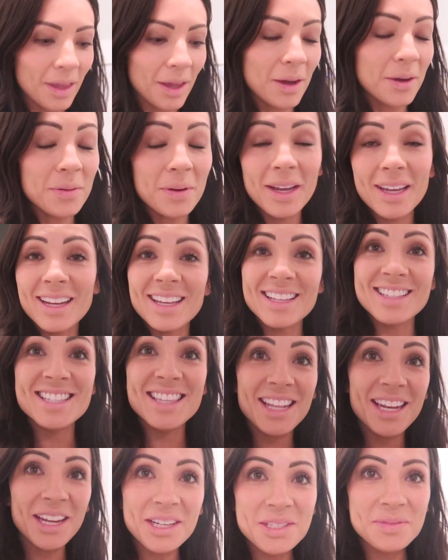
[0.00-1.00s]
All right, it's
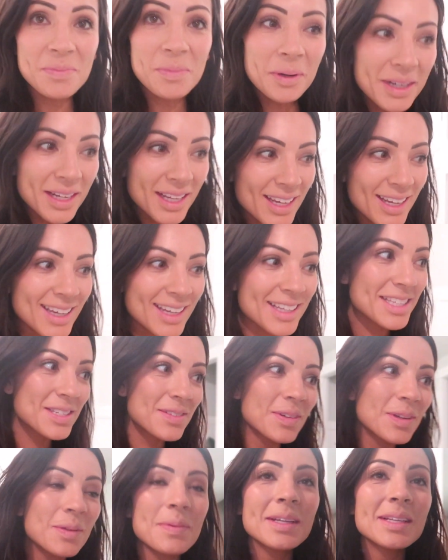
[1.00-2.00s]
the next morning. It's
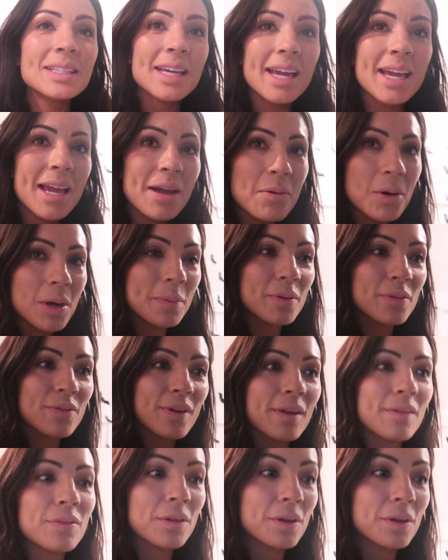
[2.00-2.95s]
filming day. I woke up at five